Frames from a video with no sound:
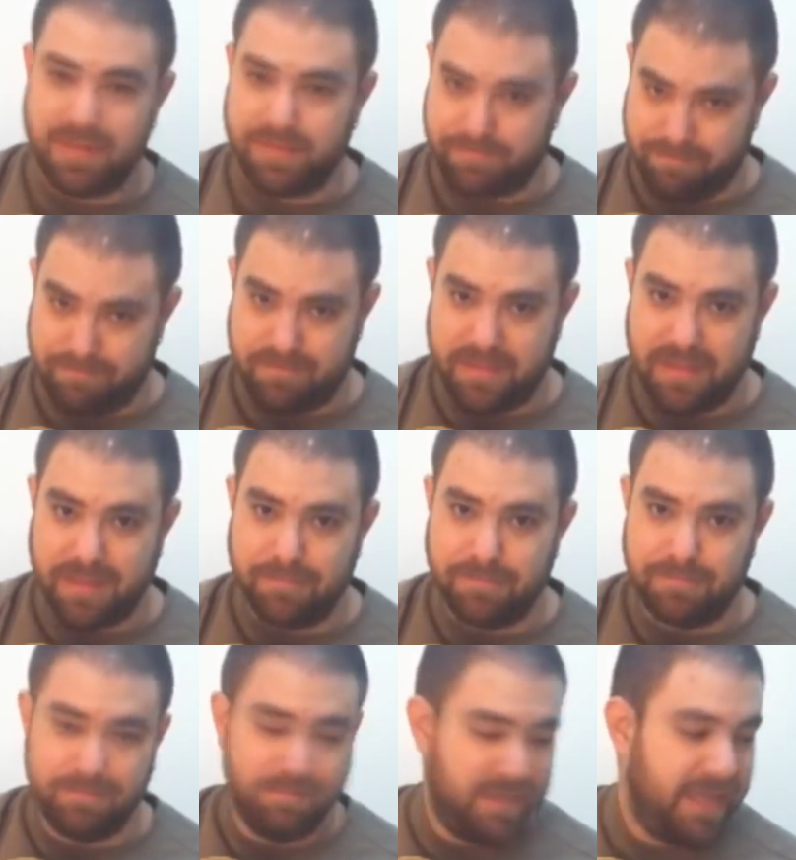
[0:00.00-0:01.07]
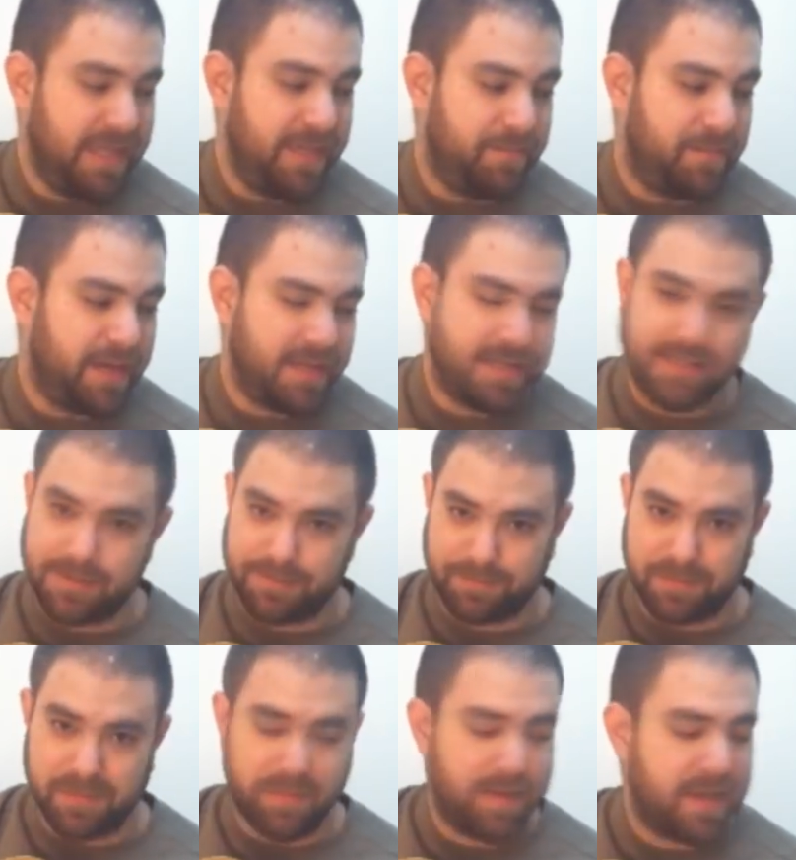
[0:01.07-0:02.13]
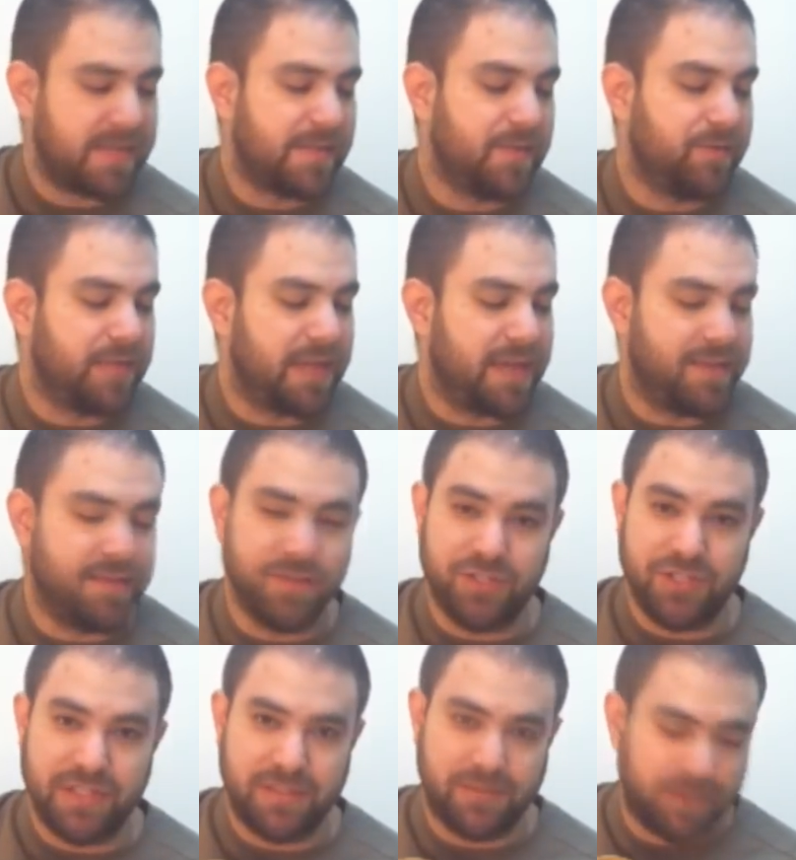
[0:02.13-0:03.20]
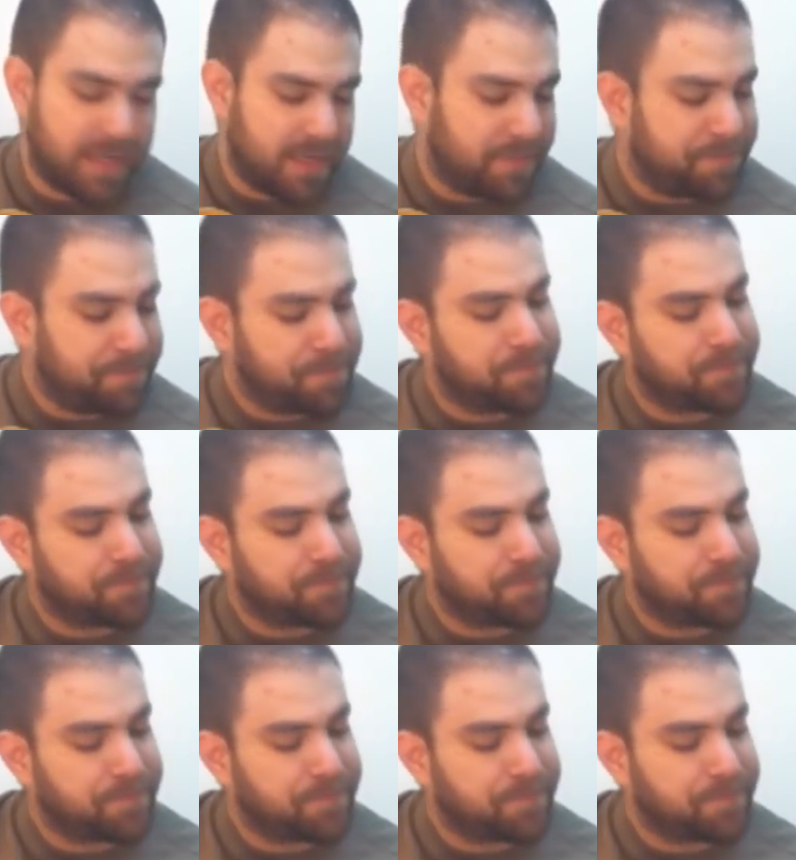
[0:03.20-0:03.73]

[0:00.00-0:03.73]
the the E bass, the bass note, and the G string,